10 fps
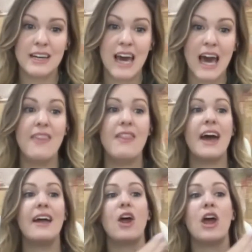and
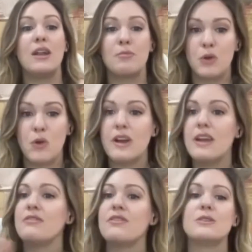that an
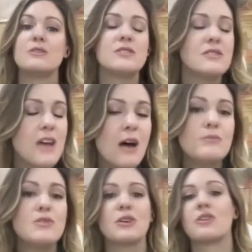employee feels
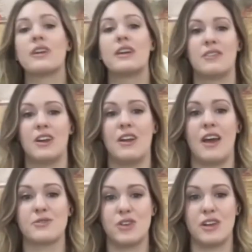some degree of
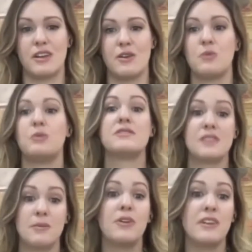connection with
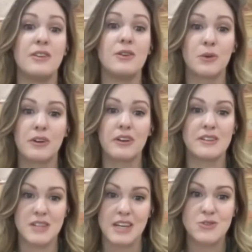someone in their
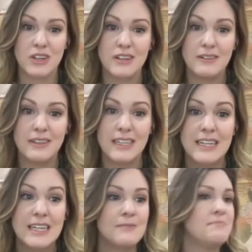organization
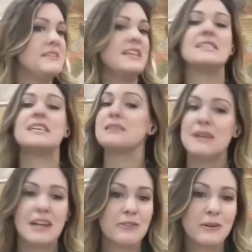that doesn't
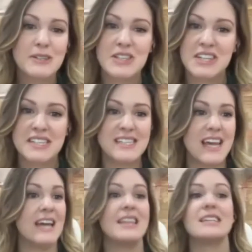mean everyone's going to
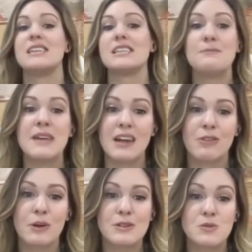stay. That doesn't mean
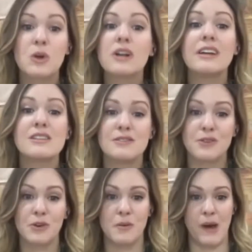everyone's working to
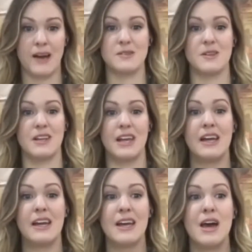full
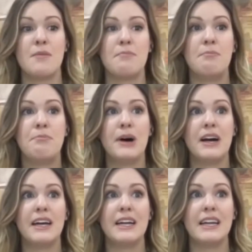capacity,
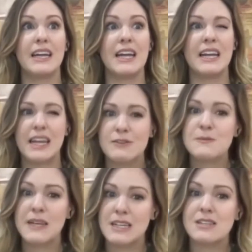but it gives
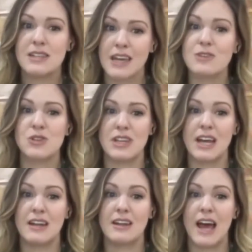me an indication
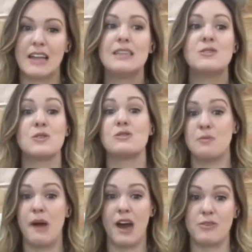that at least there's
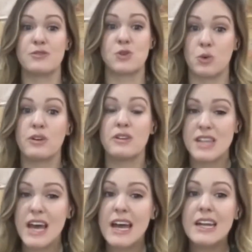a path towards
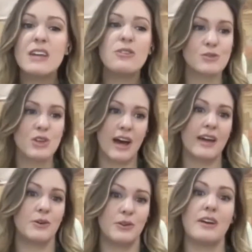that. And there's mm-hmm. a
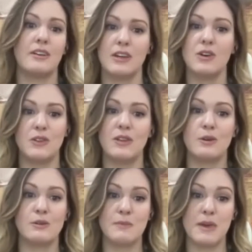higher likelihood that
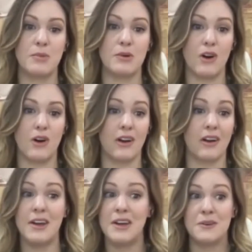those people
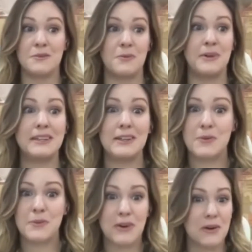are willing
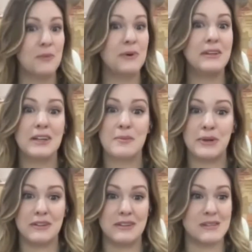to work, willing to
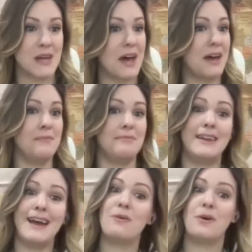put in the
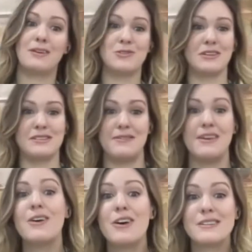time, not watching
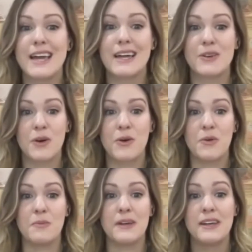TV all day at
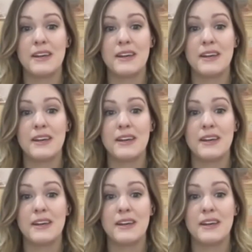home,